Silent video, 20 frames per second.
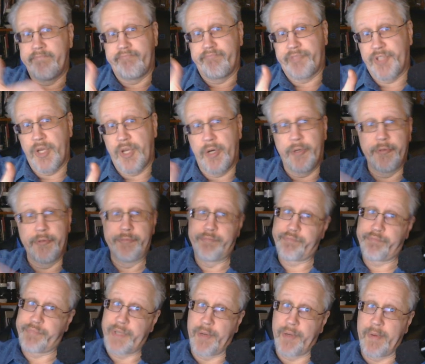So
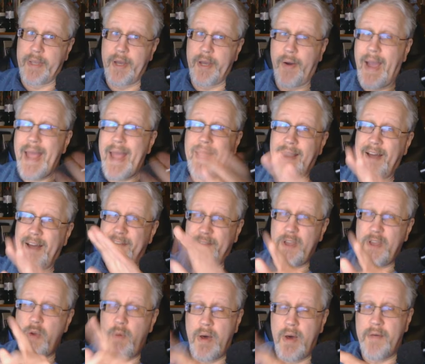there we go. And a
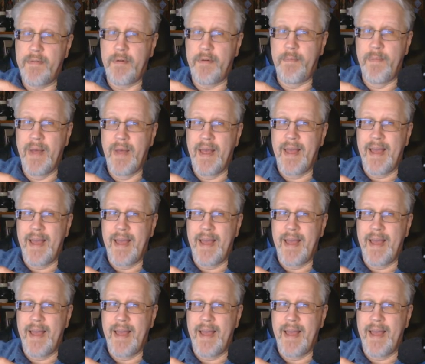few of them,